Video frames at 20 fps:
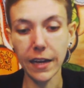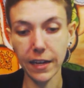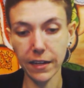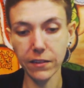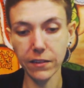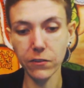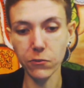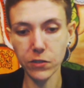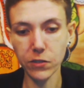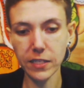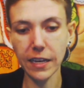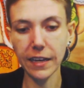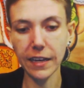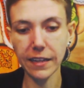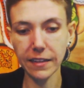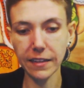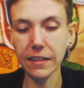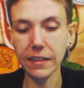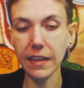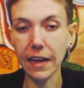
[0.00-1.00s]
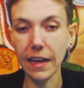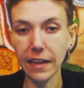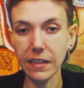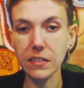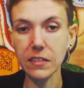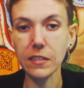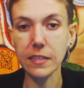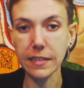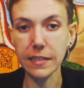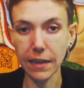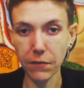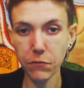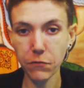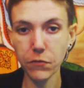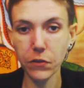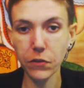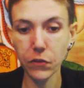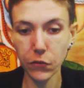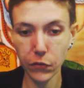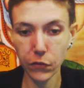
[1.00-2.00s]
and they're saying that that is
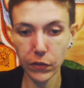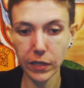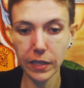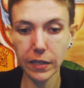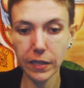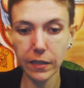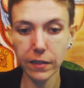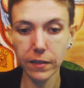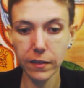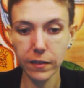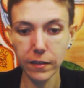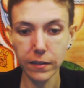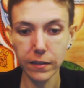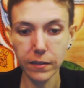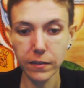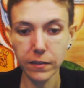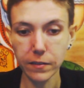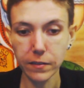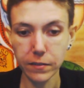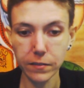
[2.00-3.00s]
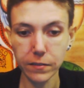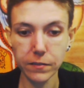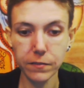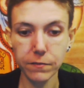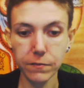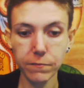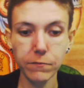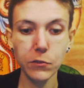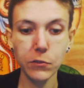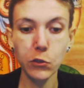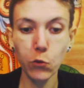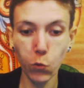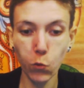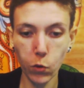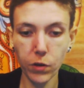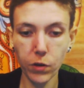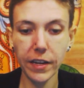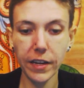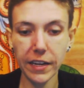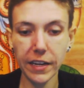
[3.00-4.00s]
definitely
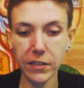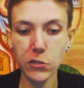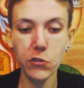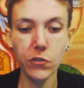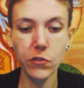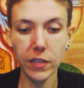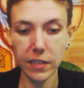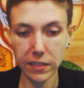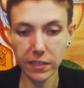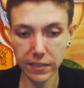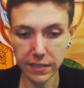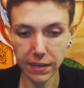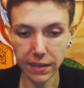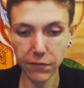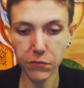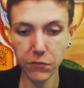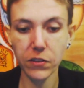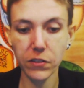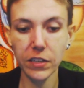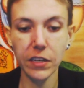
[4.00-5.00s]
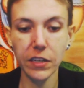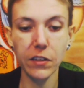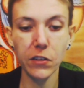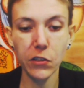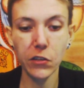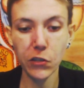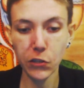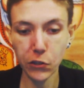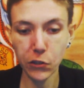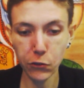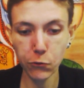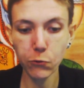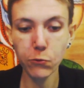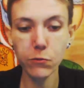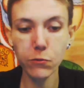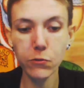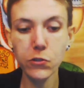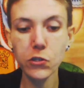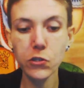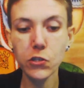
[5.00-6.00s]
your nature. That is definitely a
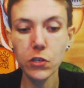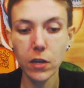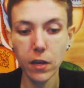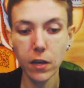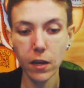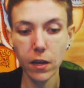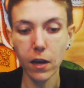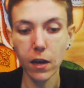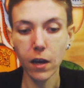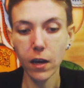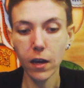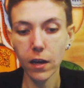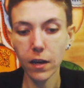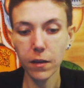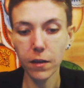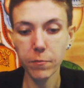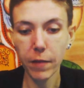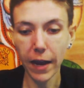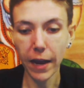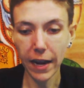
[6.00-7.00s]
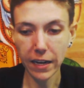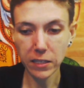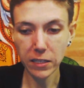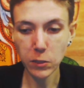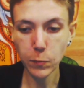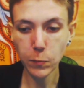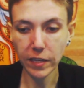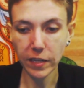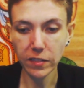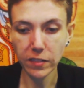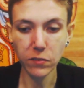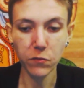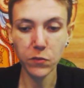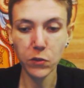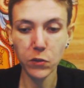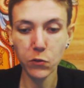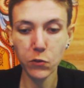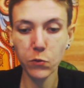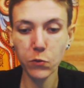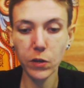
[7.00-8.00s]
huge aspect of
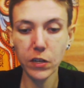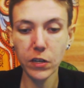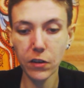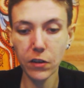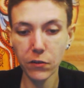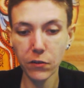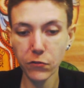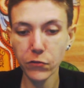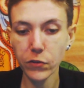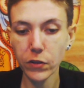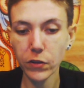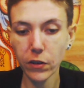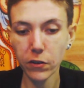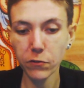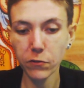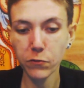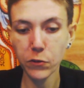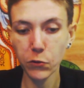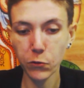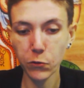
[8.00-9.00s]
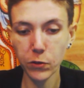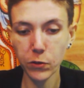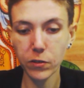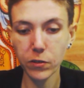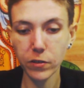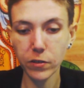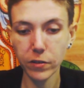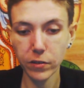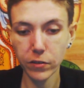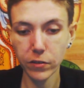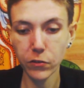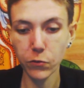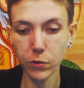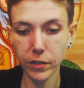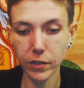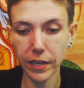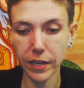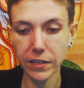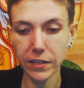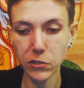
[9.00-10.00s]
you and of your
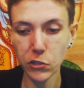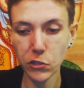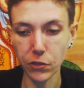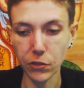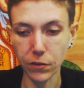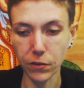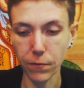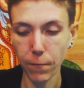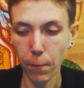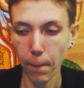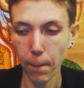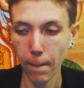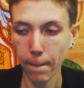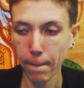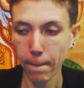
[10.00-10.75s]
nature.